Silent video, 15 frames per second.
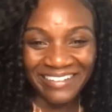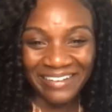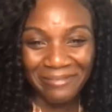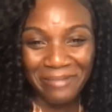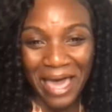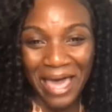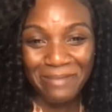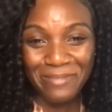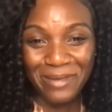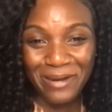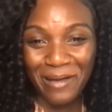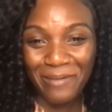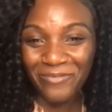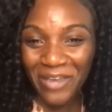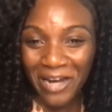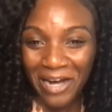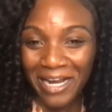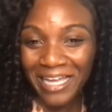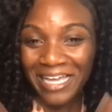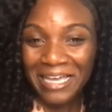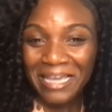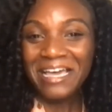I'm
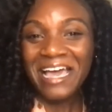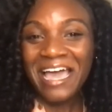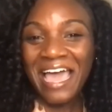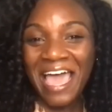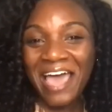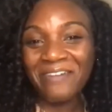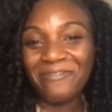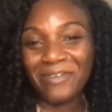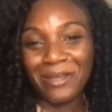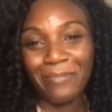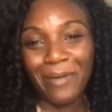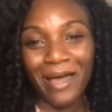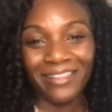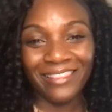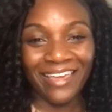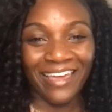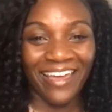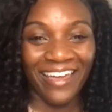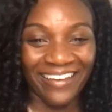very avid about that.